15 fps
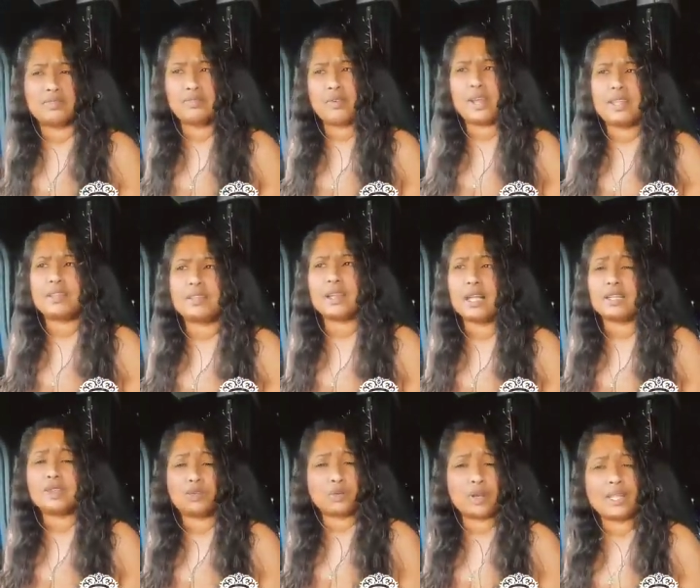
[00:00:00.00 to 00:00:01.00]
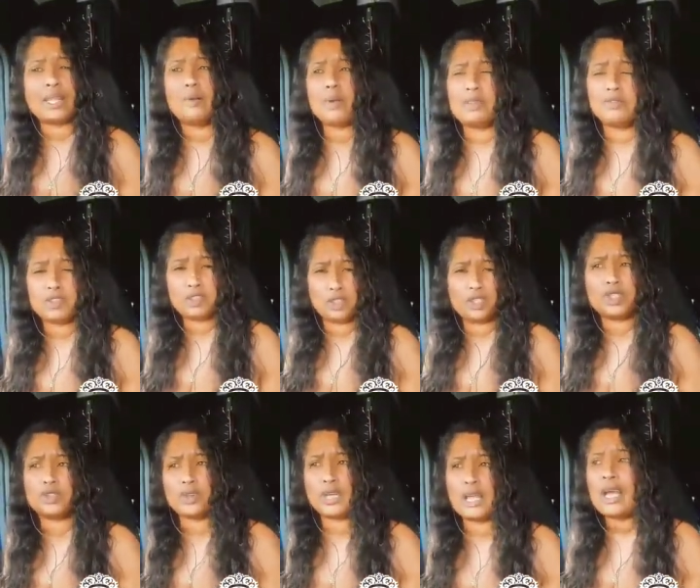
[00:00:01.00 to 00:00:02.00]
And while they're in the
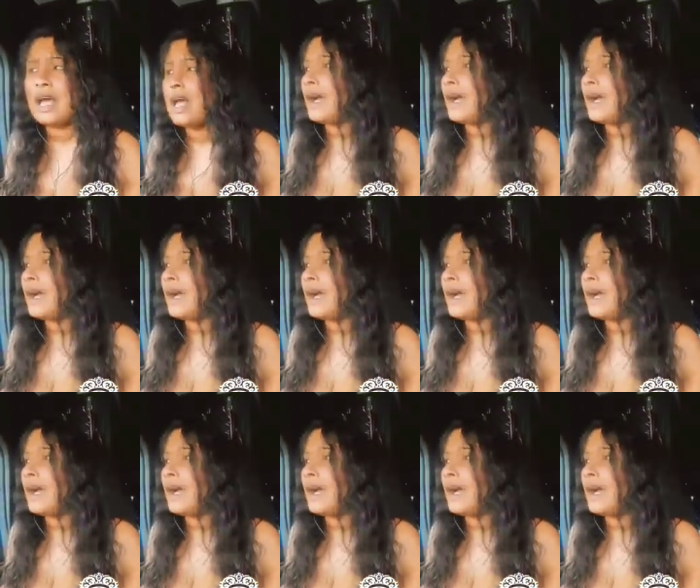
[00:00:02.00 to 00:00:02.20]
car with the